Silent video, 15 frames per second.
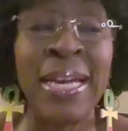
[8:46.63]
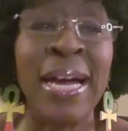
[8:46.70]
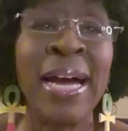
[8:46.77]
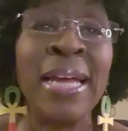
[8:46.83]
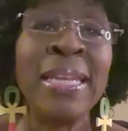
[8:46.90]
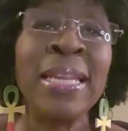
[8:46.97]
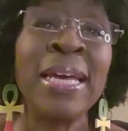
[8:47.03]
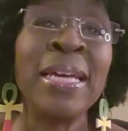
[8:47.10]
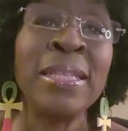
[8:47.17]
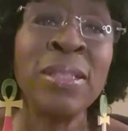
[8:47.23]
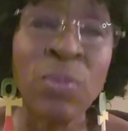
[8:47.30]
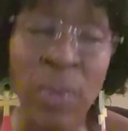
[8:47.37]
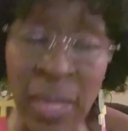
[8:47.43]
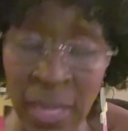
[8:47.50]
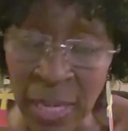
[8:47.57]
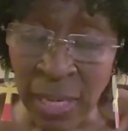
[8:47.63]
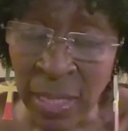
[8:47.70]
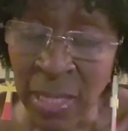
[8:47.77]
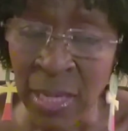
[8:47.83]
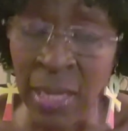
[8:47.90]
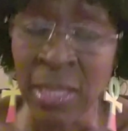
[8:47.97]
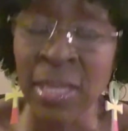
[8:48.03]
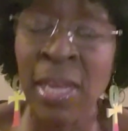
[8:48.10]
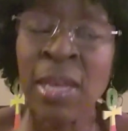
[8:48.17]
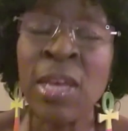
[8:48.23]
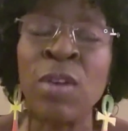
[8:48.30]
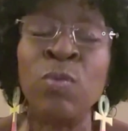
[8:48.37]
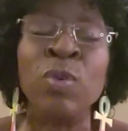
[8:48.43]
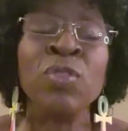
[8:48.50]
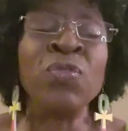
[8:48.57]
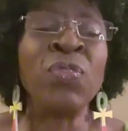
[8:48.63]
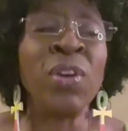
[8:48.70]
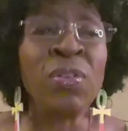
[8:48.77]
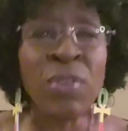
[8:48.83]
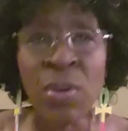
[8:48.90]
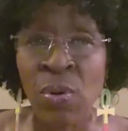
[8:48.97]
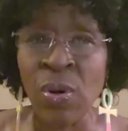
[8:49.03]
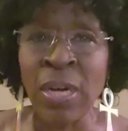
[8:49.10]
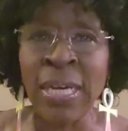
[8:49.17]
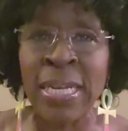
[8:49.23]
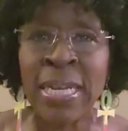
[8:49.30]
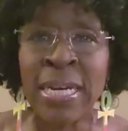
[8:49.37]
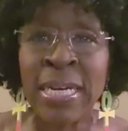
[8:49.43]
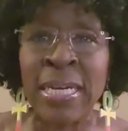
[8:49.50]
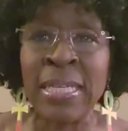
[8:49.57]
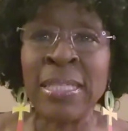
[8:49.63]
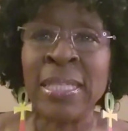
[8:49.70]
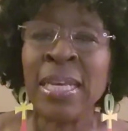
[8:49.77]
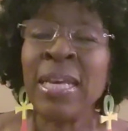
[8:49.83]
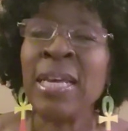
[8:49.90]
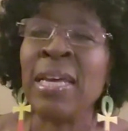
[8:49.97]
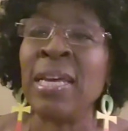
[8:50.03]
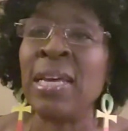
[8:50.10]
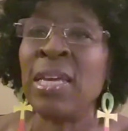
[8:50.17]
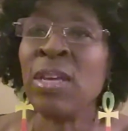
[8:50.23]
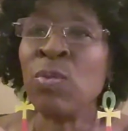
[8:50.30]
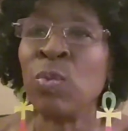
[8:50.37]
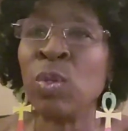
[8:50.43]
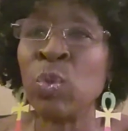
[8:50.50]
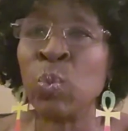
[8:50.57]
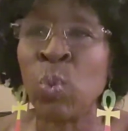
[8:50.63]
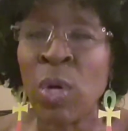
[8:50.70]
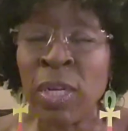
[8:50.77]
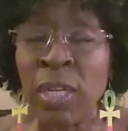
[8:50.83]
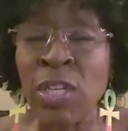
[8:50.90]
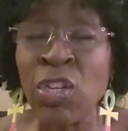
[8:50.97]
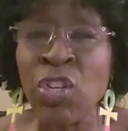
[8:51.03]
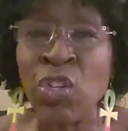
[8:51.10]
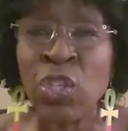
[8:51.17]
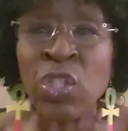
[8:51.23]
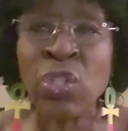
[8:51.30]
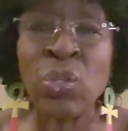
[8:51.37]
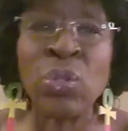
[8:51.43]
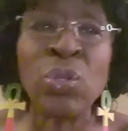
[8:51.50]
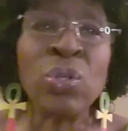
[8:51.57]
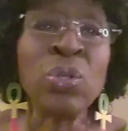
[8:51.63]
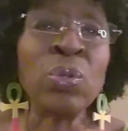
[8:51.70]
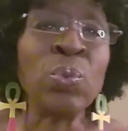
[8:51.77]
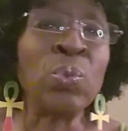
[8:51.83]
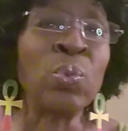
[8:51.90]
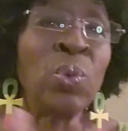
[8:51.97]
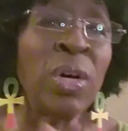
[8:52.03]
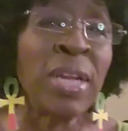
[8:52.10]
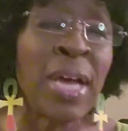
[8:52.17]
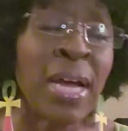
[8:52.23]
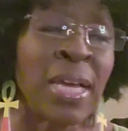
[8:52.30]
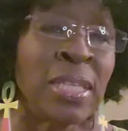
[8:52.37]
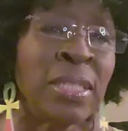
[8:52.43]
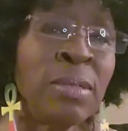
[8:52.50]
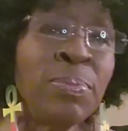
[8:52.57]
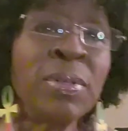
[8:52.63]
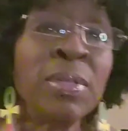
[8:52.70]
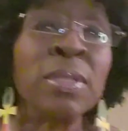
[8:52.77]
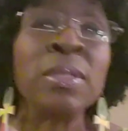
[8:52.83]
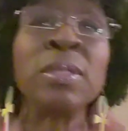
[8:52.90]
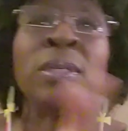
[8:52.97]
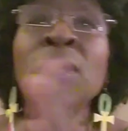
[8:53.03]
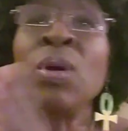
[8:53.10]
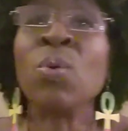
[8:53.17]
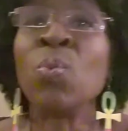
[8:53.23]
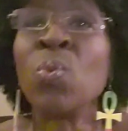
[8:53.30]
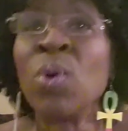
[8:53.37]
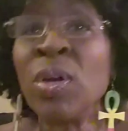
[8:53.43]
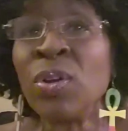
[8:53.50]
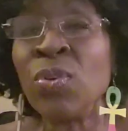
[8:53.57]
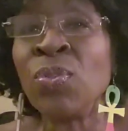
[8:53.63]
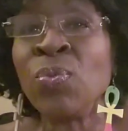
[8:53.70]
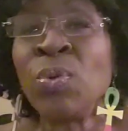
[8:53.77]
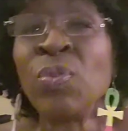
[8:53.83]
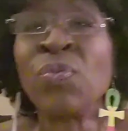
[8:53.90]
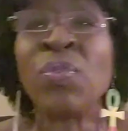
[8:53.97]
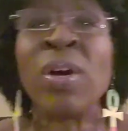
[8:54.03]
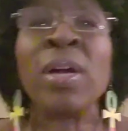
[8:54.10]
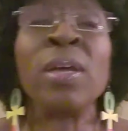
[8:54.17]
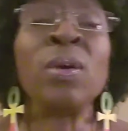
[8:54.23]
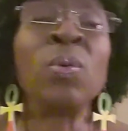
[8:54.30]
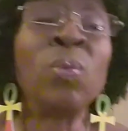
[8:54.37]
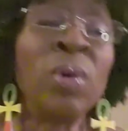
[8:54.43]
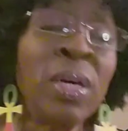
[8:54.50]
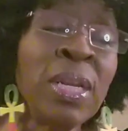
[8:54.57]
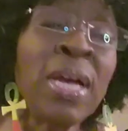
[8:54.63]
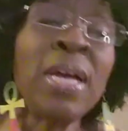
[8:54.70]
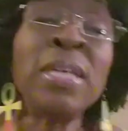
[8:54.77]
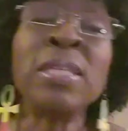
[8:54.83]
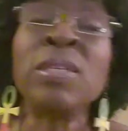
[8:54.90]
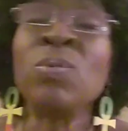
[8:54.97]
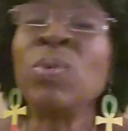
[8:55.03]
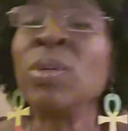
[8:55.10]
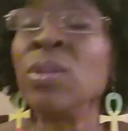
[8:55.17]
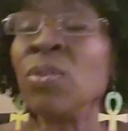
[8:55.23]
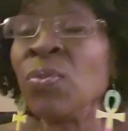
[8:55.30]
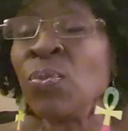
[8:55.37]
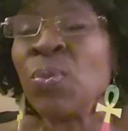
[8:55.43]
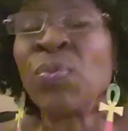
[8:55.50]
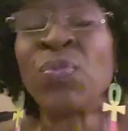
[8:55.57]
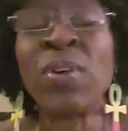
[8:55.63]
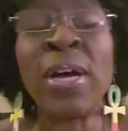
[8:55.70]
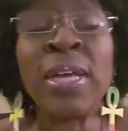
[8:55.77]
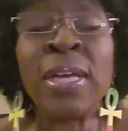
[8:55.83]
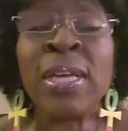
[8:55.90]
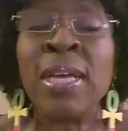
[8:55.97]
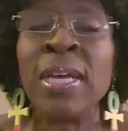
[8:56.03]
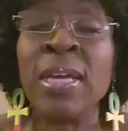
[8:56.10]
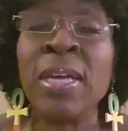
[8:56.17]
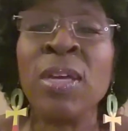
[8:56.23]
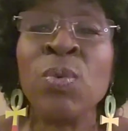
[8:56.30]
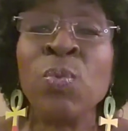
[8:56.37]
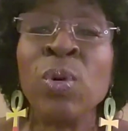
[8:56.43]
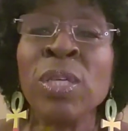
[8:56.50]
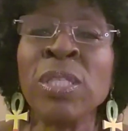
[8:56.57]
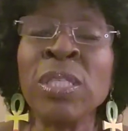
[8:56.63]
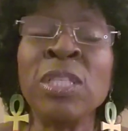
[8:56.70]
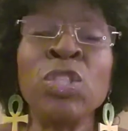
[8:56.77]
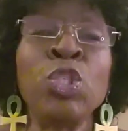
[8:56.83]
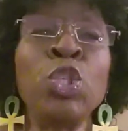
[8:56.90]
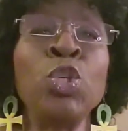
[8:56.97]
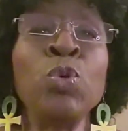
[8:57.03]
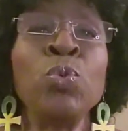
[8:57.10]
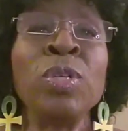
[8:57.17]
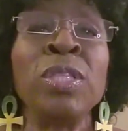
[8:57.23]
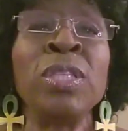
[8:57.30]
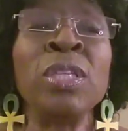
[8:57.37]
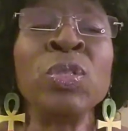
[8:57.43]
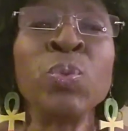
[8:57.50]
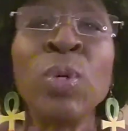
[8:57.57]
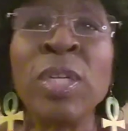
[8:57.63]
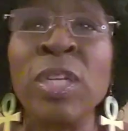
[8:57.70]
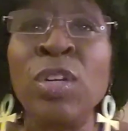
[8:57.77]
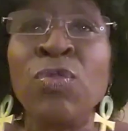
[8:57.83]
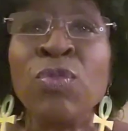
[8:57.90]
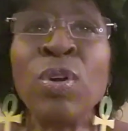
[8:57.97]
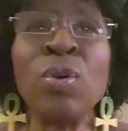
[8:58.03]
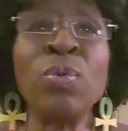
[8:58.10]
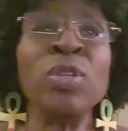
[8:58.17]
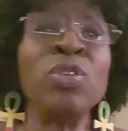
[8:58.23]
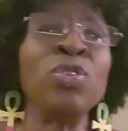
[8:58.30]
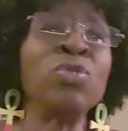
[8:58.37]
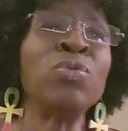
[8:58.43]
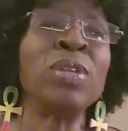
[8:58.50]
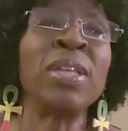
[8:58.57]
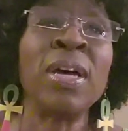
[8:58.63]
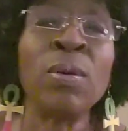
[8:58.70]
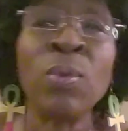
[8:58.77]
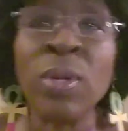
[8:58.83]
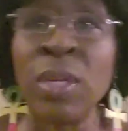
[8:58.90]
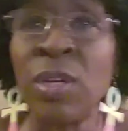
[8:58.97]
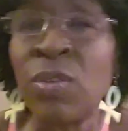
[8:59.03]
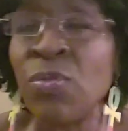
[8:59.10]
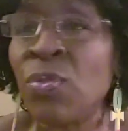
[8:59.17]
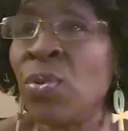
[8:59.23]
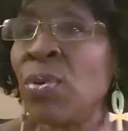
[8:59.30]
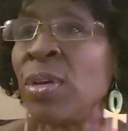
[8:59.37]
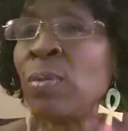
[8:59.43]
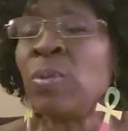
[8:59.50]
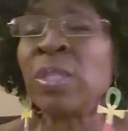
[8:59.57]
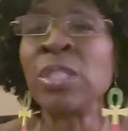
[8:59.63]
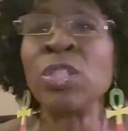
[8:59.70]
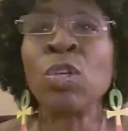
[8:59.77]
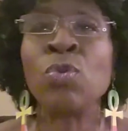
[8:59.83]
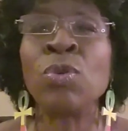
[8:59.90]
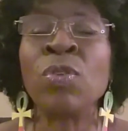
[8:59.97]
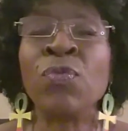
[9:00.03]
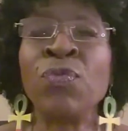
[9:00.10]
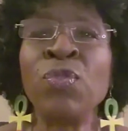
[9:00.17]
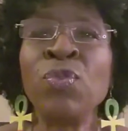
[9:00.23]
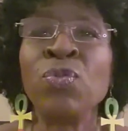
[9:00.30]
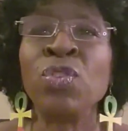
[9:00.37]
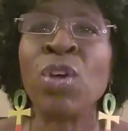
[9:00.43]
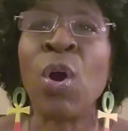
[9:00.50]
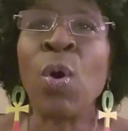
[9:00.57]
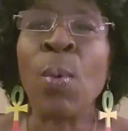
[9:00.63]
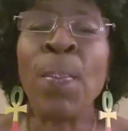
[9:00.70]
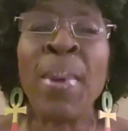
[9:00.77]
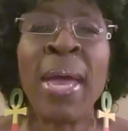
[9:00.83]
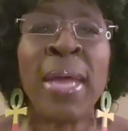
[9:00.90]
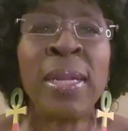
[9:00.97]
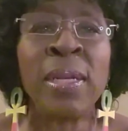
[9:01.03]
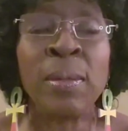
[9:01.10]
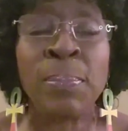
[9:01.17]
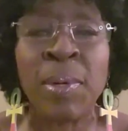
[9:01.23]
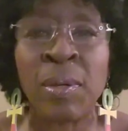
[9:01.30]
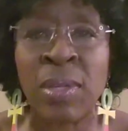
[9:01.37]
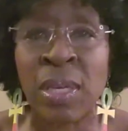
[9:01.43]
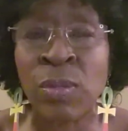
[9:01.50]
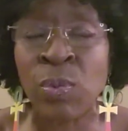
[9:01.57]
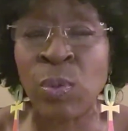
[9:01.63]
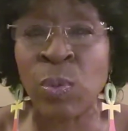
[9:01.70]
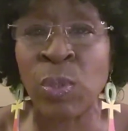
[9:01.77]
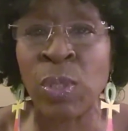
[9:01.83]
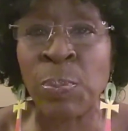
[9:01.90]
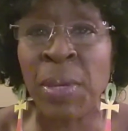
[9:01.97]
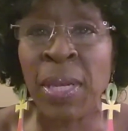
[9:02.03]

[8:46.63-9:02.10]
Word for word: I like the way they did it. They, it was very organized. It was one of Yale song, one Isley brother, one Earth, Wind, and Fire. One Isley, one Earth, Wind, and Fire. It wasn't two of this one in a row and two of that one in a row. It was so confusing. Oh, Patti LaBelle. That's what it was.